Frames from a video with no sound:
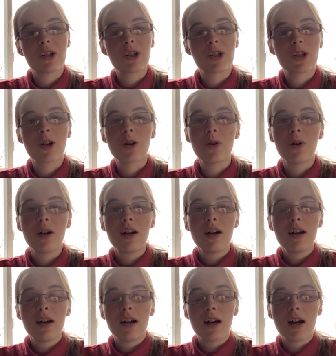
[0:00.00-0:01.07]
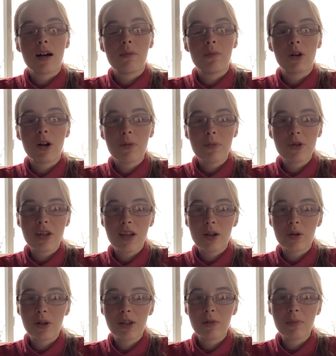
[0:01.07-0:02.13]
So we're almost at
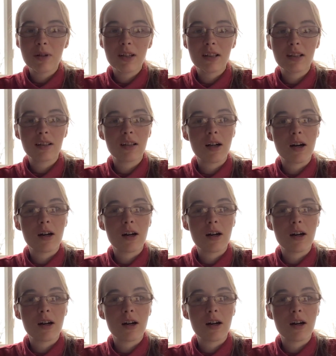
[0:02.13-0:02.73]
Christmas.